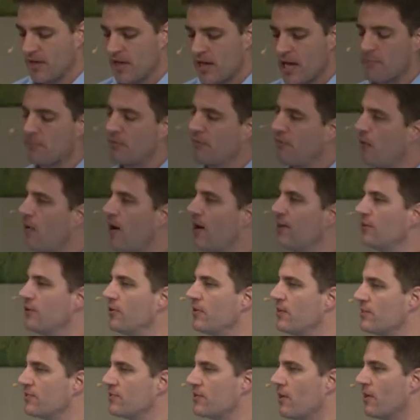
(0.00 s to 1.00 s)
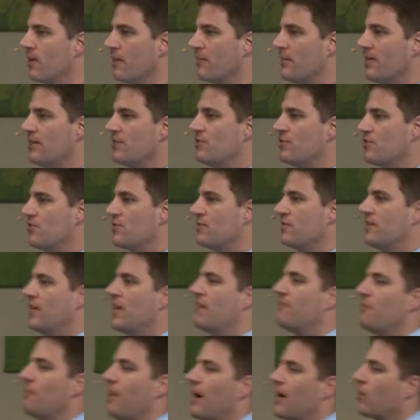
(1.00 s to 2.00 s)
And before I do this, though, let me just
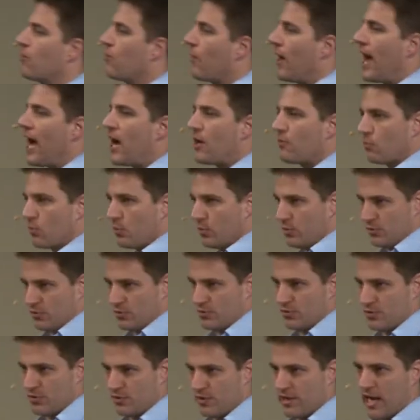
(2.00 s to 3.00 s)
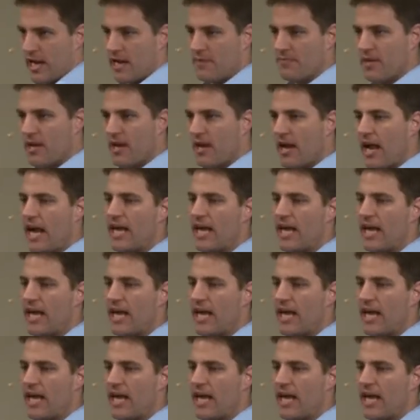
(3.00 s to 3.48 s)
give you my ground rules, okay?